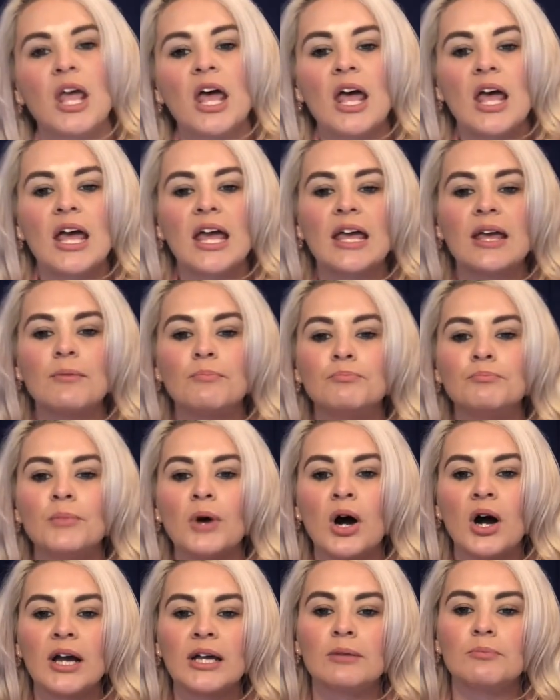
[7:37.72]
It
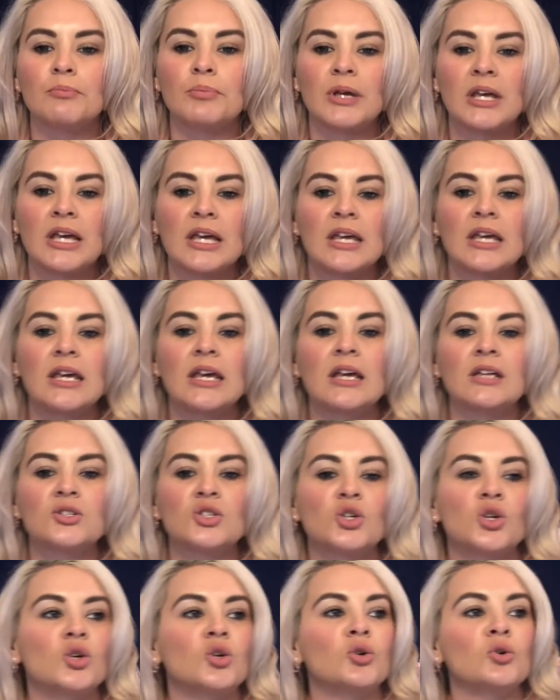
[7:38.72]
might be
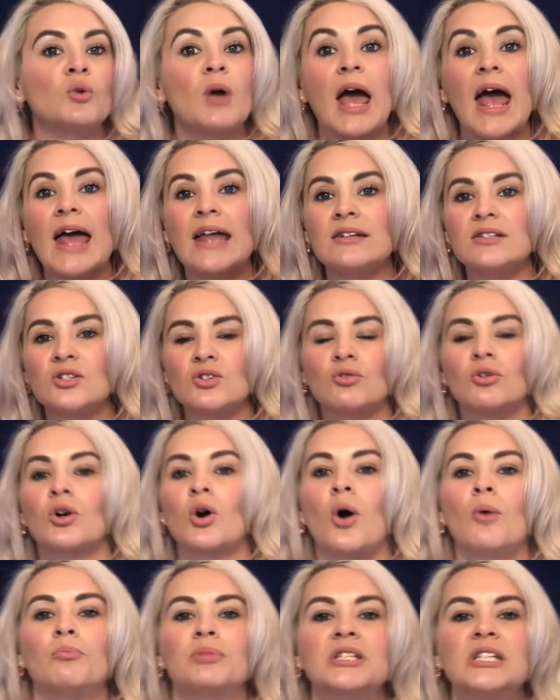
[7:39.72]
to enter a
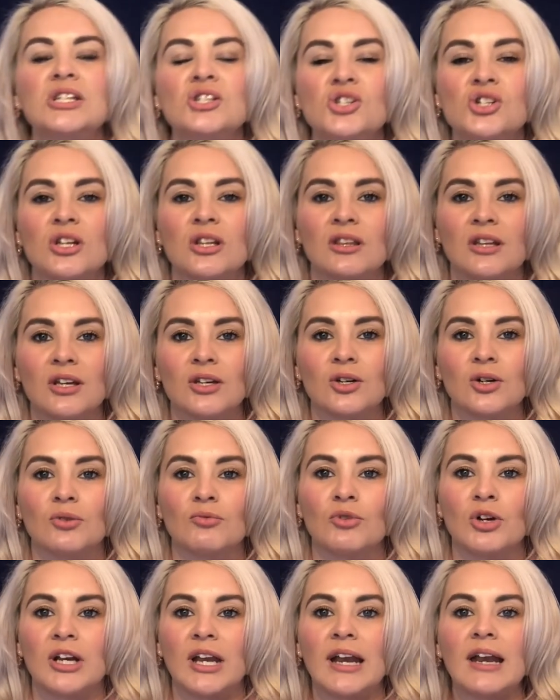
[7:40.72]
competition that you're
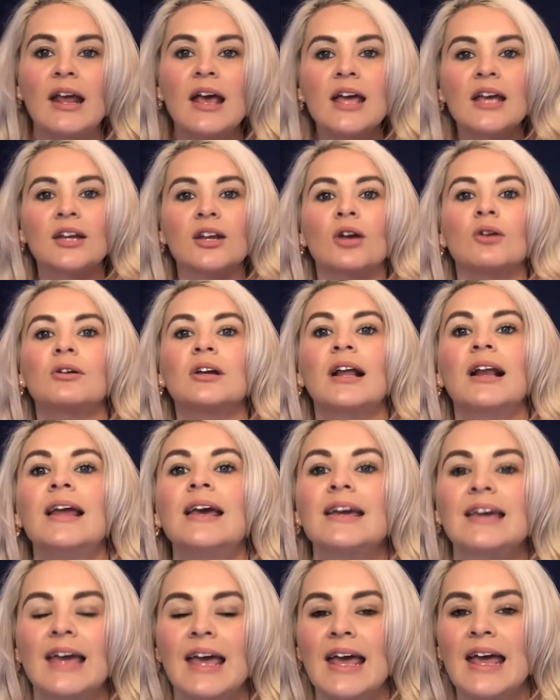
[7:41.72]
running. You know,
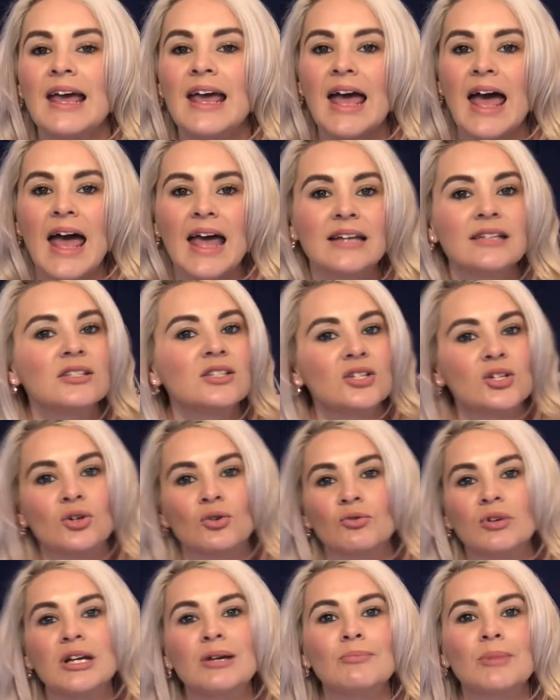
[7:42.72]
click here, enter
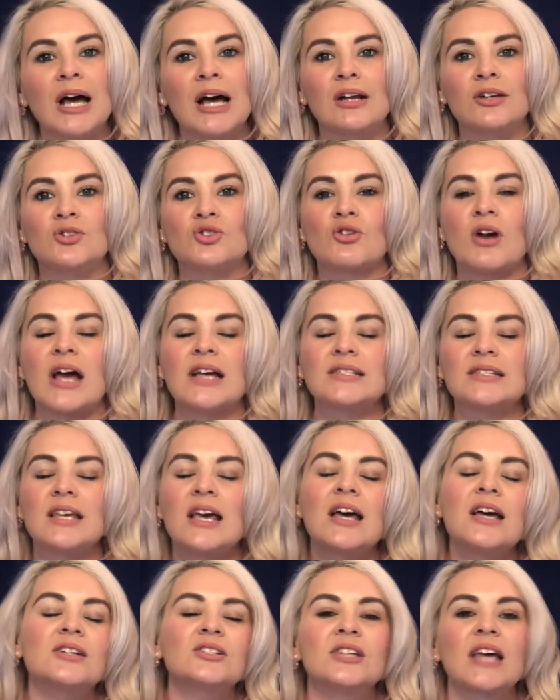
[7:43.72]
your email address
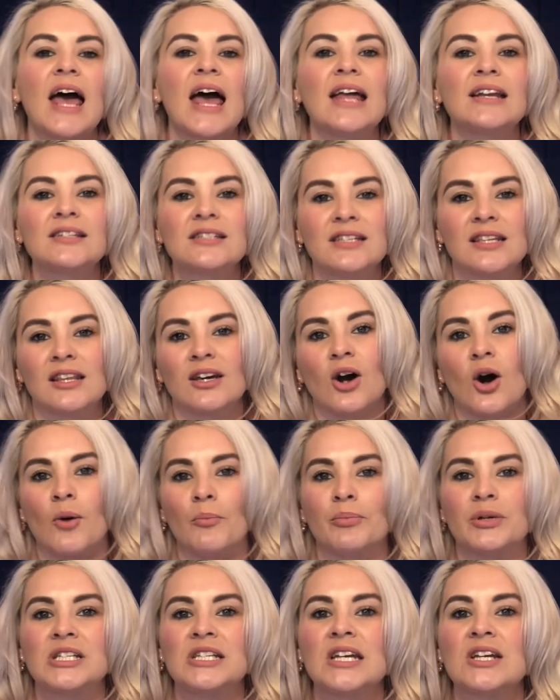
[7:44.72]
to enter the
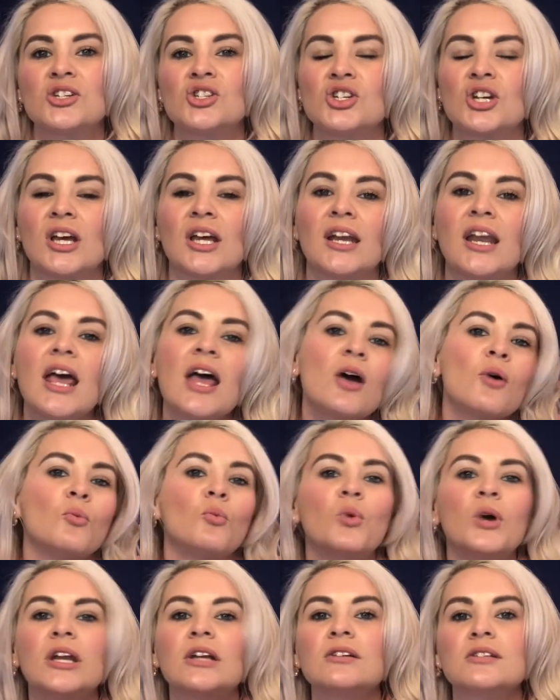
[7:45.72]
competition.
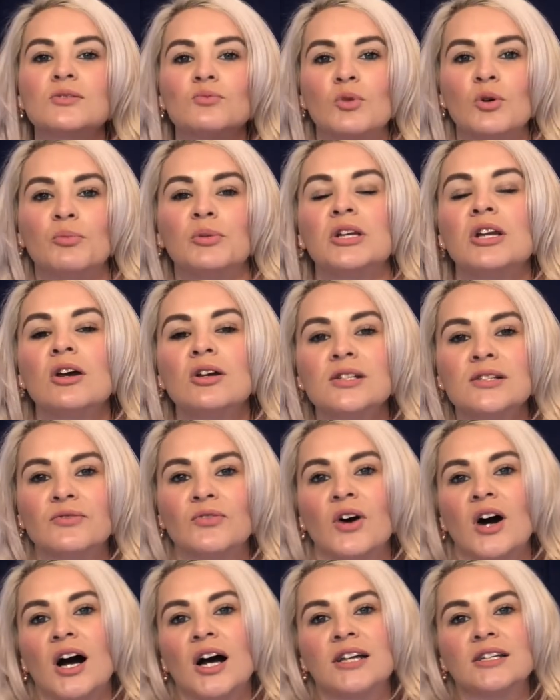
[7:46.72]
Winners will be
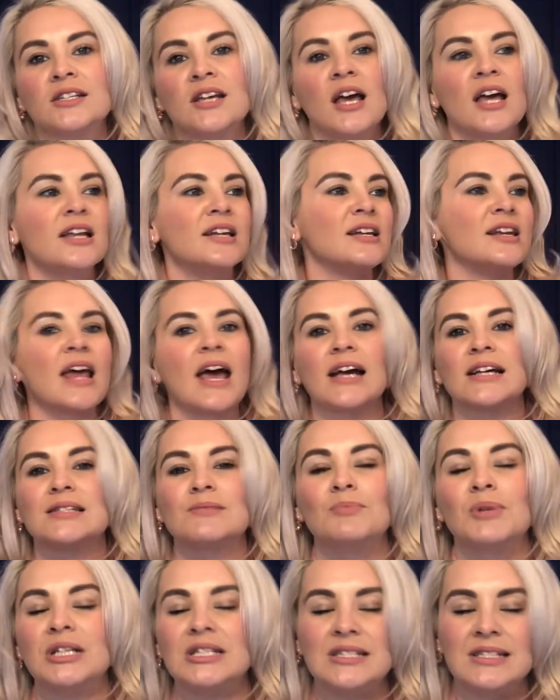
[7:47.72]
notified next
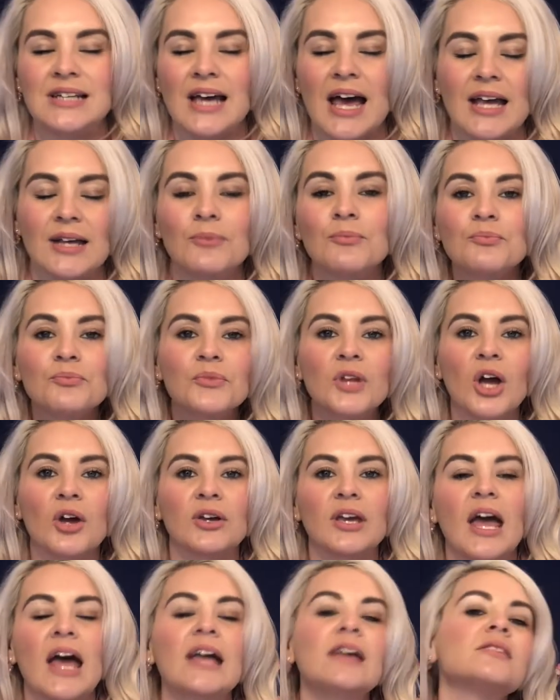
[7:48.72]
Monday.
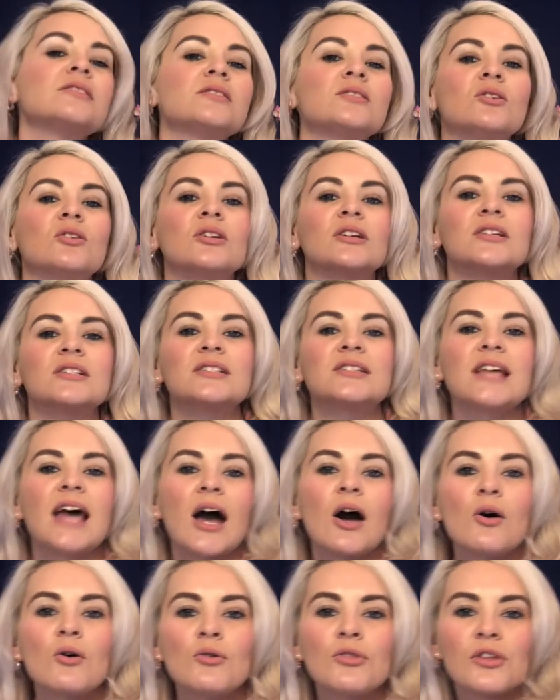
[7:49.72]
Okay, so you're going to
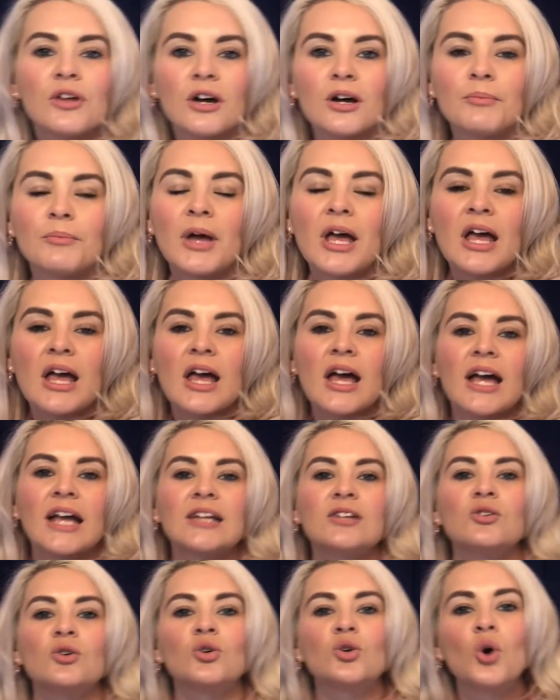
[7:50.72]
tell them
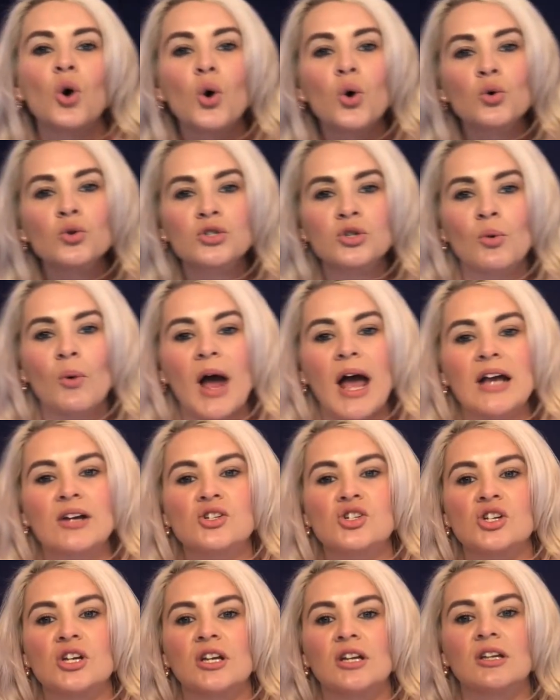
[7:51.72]
in your call to
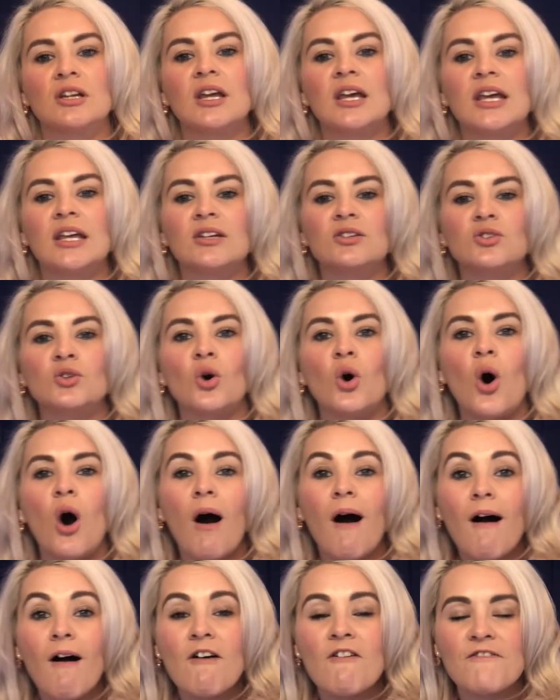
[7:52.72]
action, in
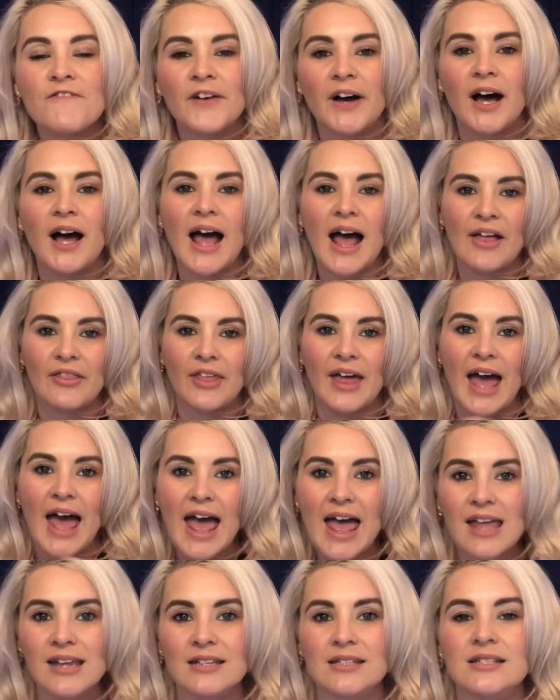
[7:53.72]
your offer at the
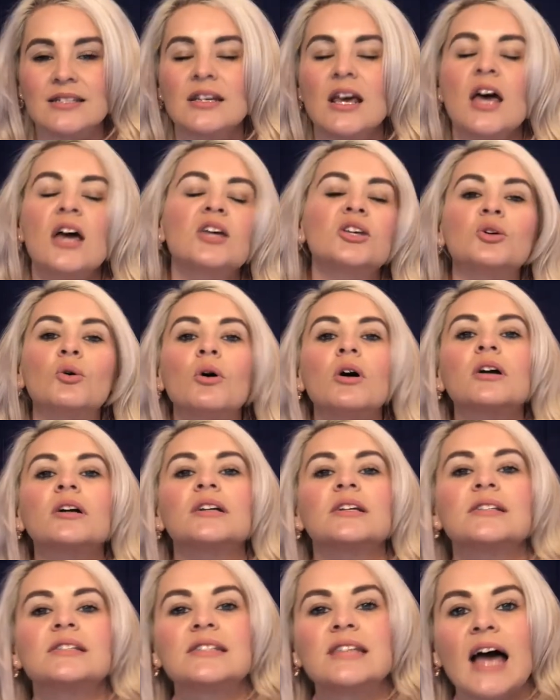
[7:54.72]
end, you're
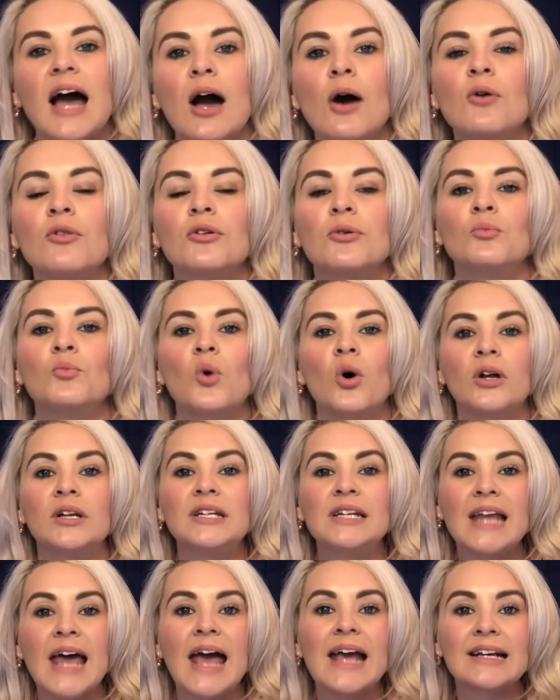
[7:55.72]
going to tell them what
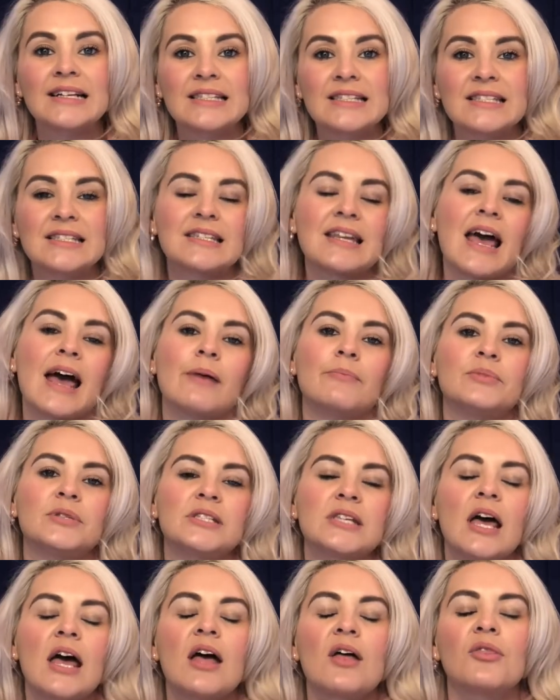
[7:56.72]
next
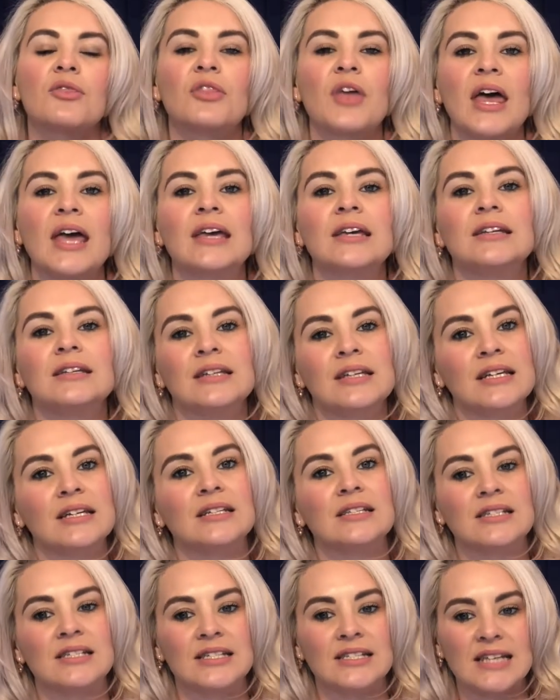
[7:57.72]
steps they
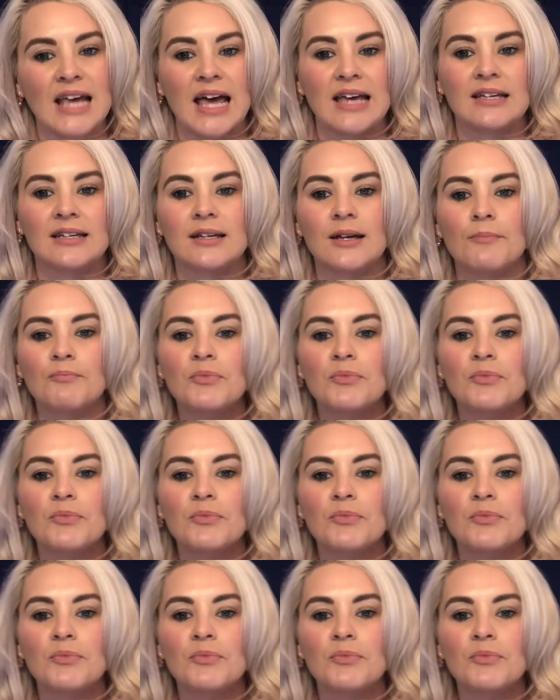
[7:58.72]
need to take.